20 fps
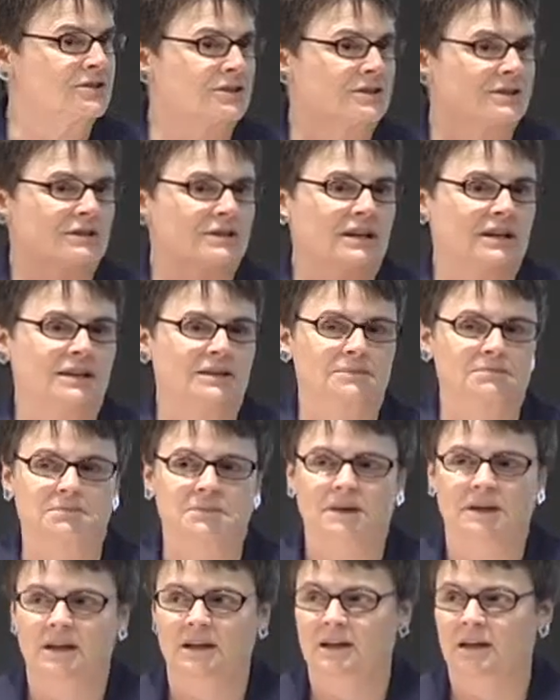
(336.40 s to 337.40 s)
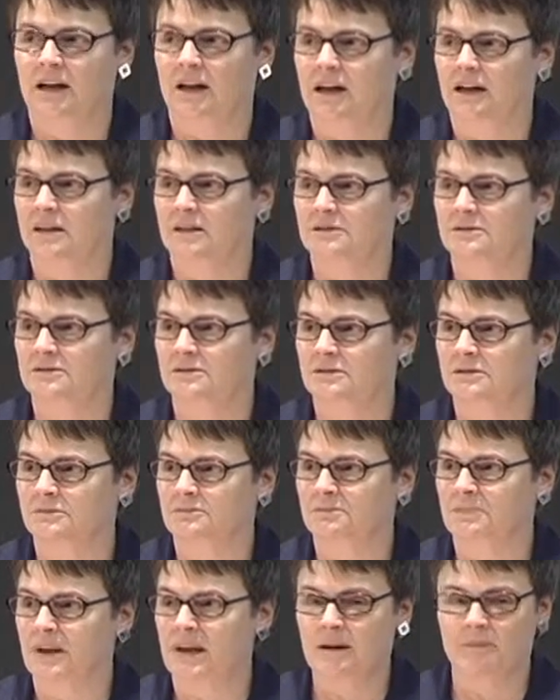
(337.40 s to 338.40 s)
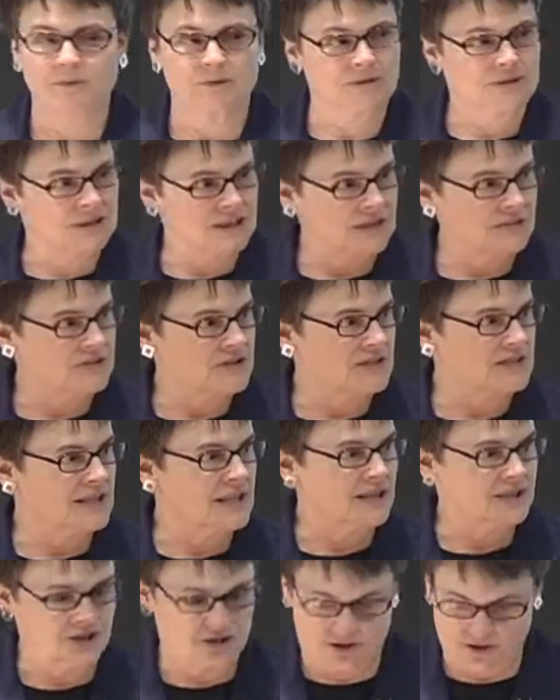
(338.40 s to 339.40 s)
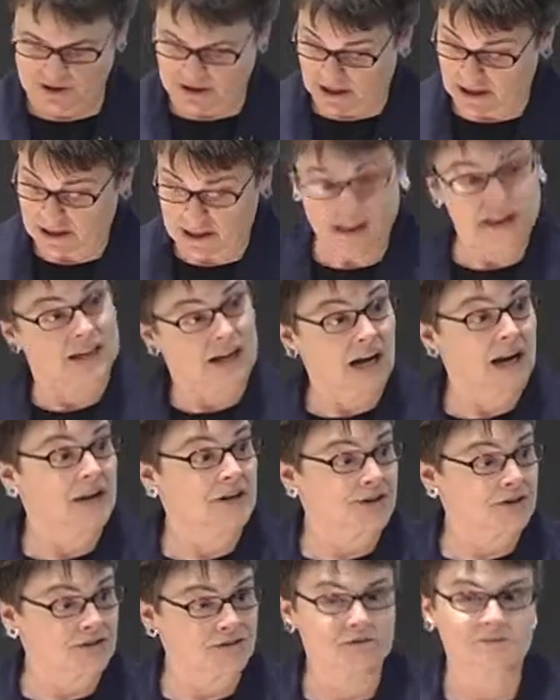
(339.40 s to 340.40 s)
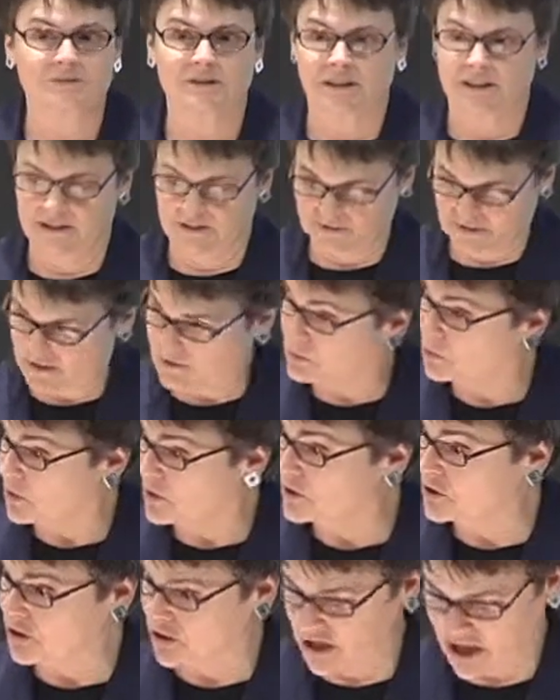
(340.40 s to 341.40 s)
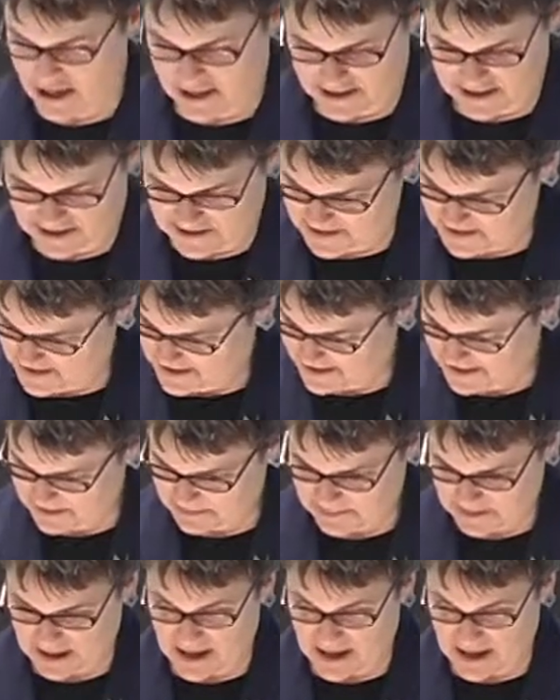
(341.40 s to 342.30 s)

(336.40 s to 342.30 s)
to um, uh, be able to give this lecture uh, in honor of uh, one of your colleagues, um,